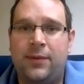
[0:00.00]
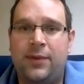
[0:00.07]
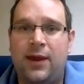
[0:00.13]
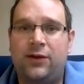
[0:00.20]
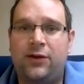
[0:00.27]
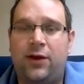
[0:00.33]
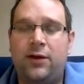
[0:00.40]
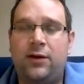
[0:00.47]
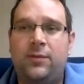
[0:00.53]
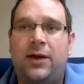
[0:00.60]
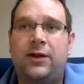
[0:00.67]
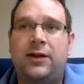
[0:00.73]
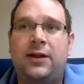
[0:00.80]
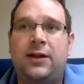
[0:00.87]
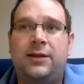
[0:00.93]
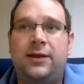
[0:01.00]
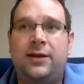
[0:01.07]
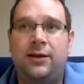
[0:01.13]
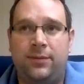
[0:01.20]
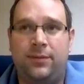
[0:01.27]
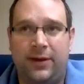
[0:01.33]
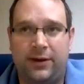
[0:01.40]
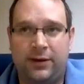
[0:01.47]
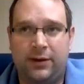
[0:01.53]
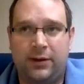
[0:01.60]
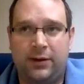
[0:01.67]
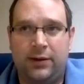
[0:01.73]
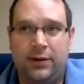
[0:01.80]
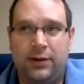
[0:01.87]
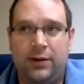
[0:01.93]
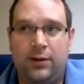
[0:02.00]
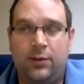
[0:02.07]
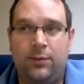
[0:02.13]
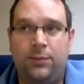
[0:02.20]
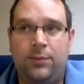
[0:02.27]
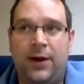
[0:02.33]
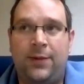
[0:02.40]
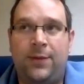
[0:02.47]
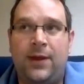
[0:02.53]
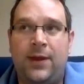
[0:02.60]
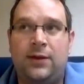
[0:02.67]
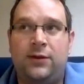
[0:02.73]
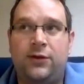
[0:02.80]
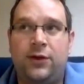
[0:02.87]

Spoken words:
They talk about it a little bit, but they